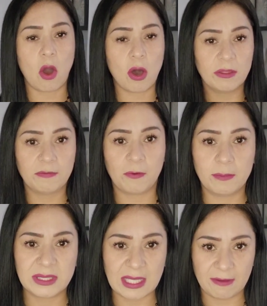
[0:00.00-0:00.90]
all the
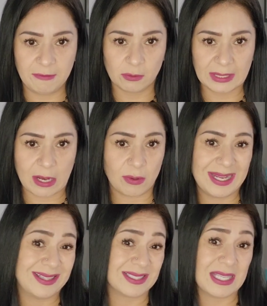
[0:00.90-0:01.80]
forms get filled out.
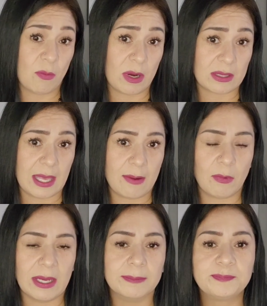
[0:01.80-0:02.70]
It doesn't work that
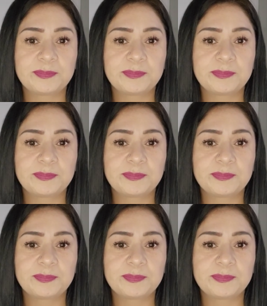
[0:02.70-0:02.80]
way.